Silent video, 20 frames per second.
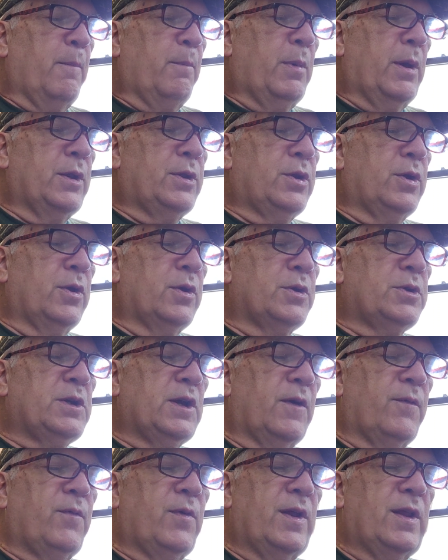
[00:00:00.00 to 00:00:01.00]
Picture
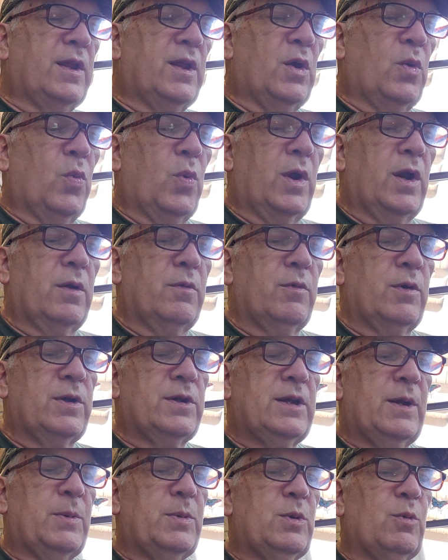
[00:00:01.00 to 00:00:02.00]
yourself at a wedding
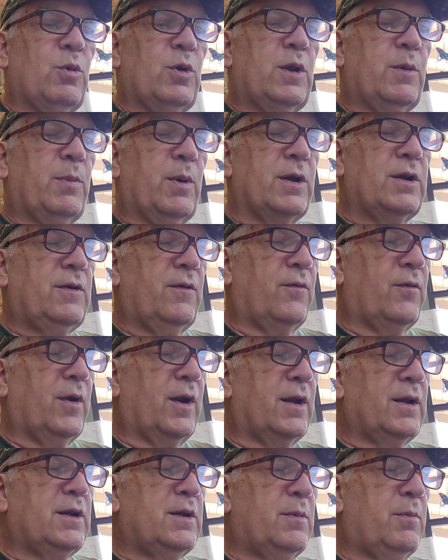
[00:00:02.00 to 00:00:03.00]
reception with a bunch of
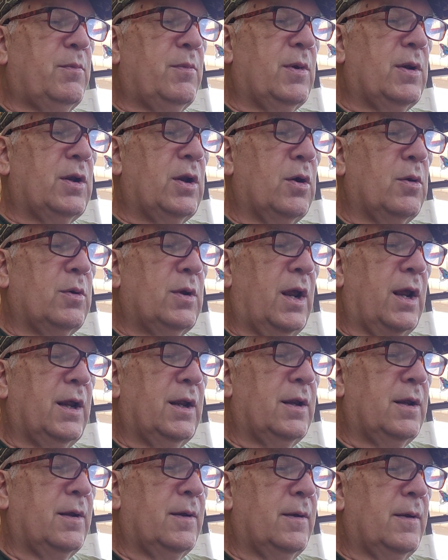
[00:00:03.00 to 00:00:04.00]
friends, but no date,